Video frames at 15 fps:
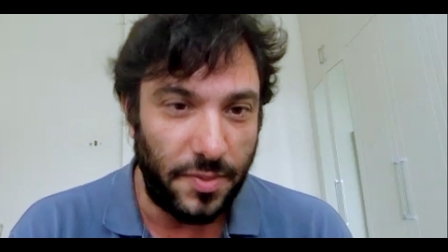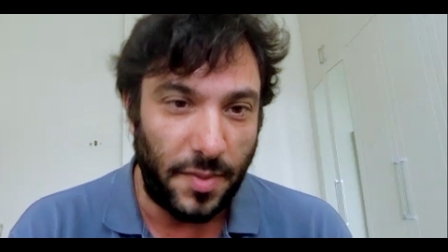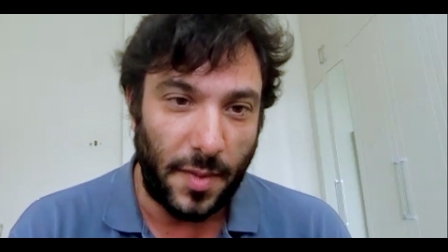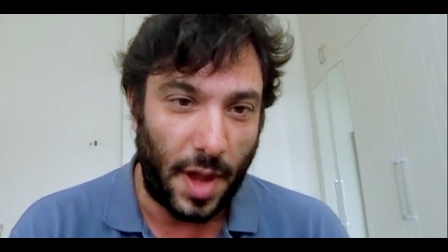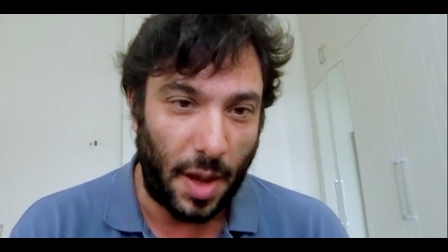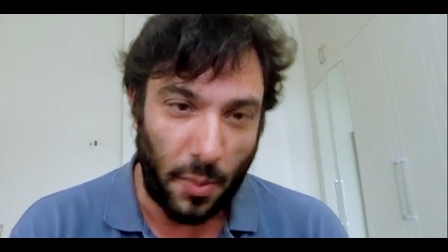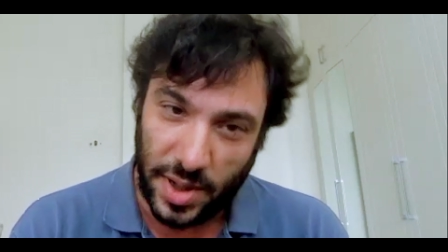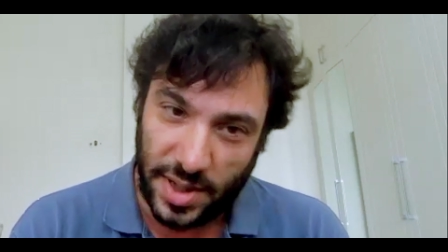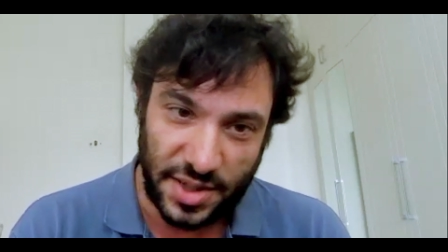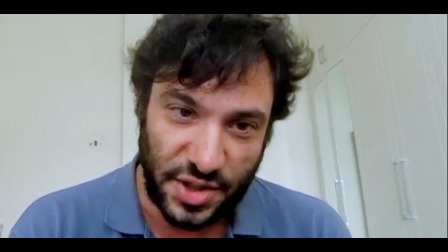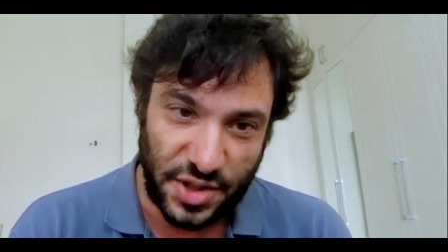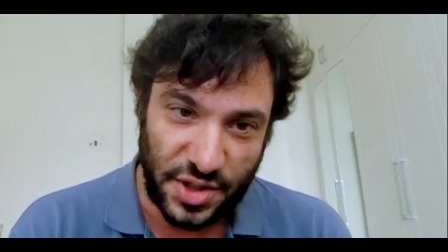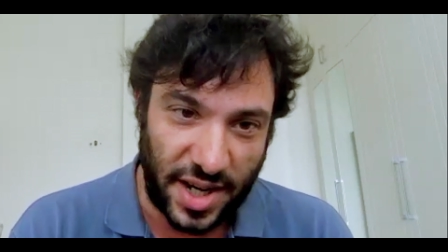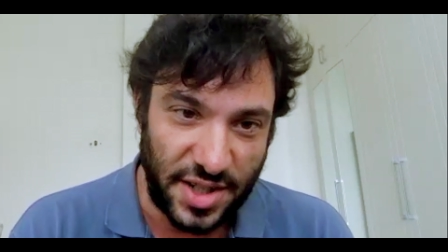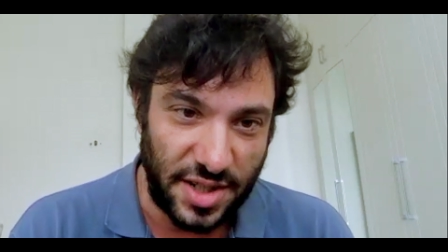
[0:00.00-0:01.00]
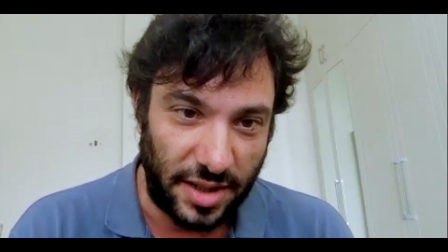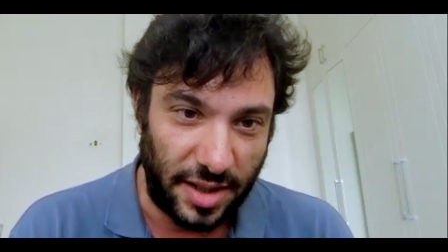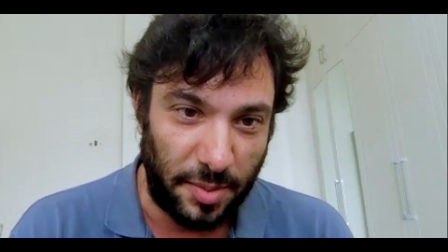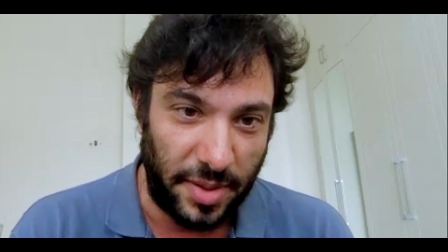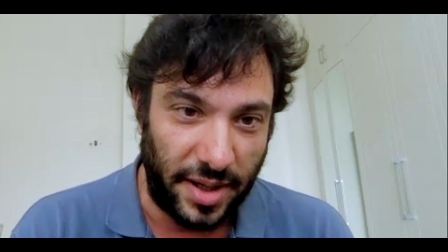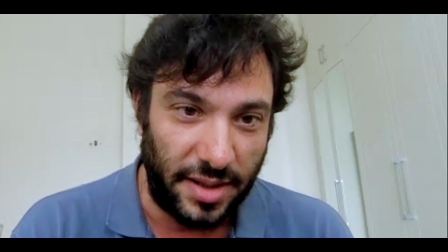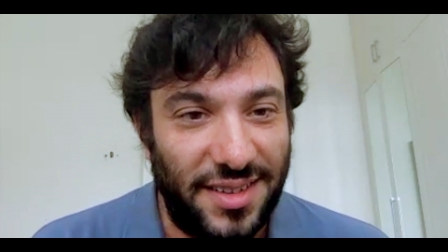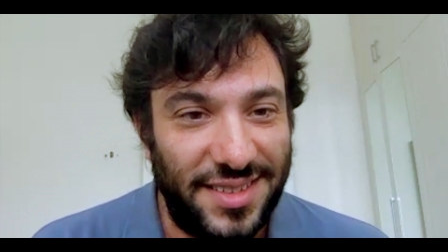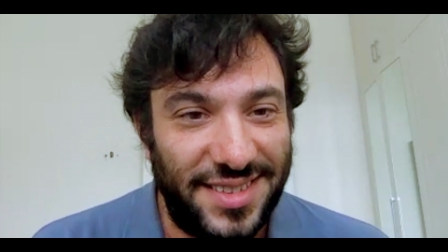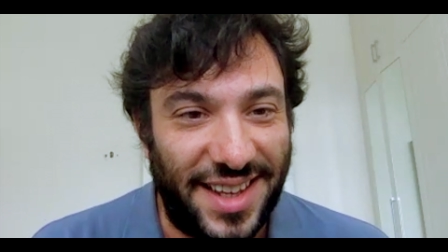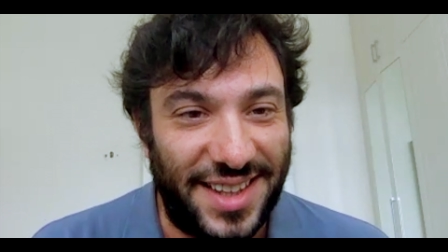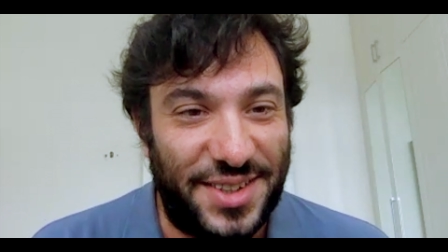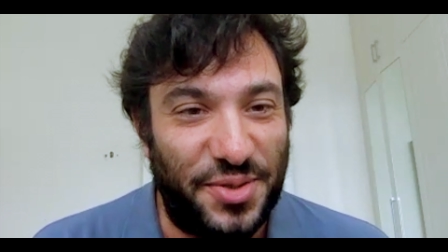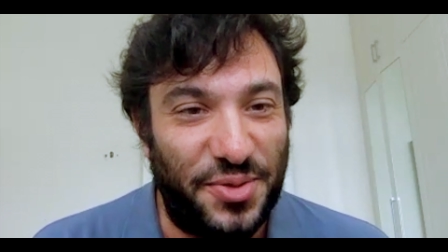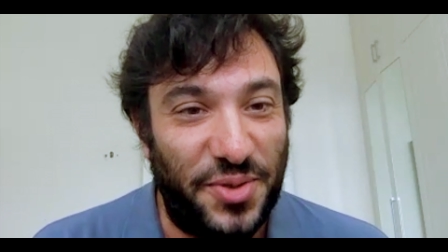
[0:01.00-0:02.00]
and we need to change it a little bit.
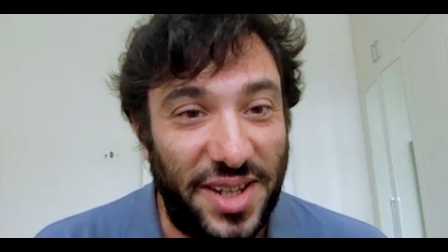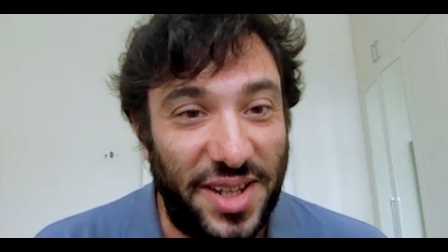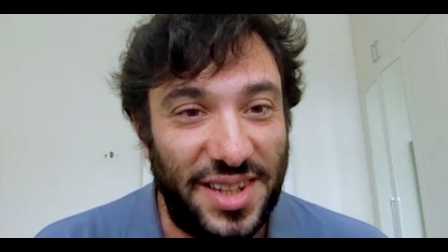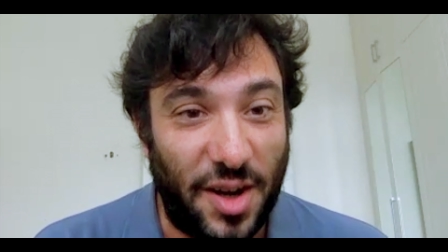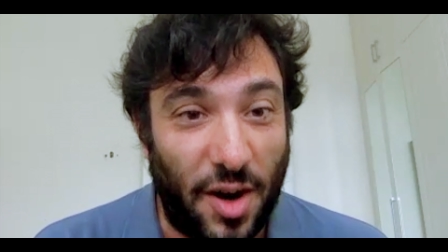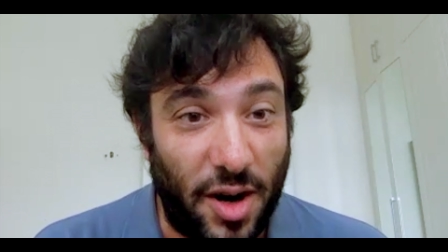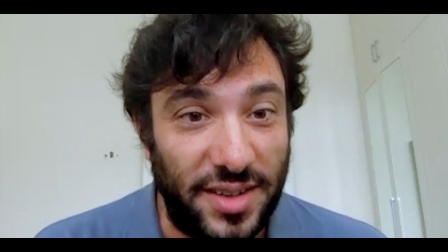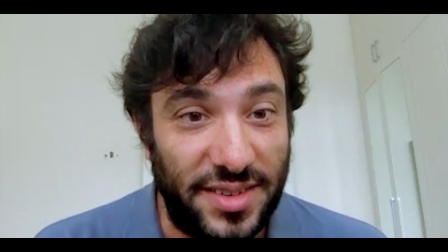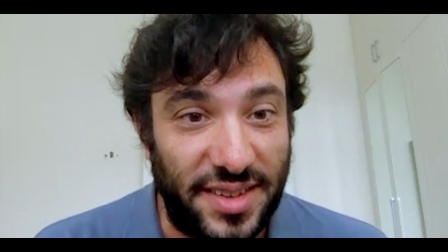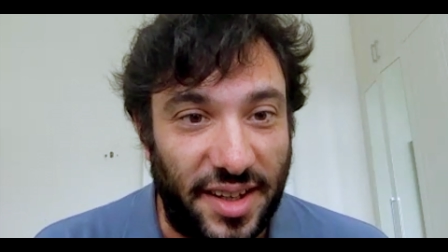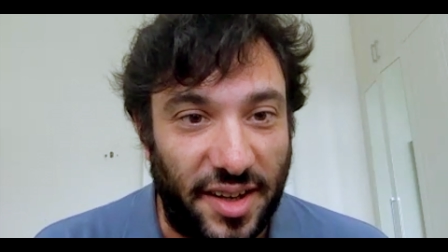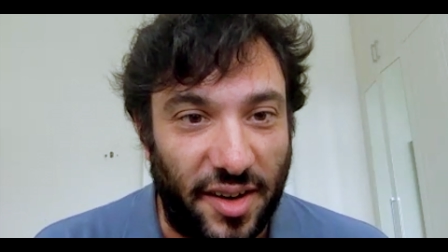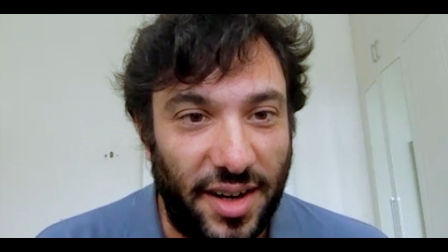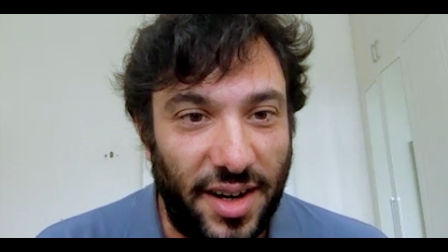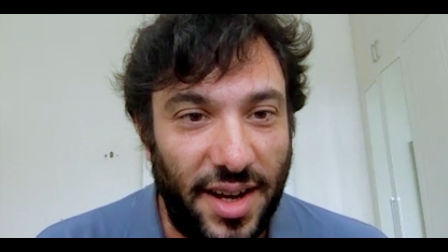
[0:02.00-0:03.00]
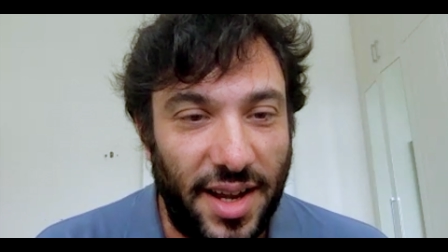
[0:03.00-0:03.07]
That's really hard to hear.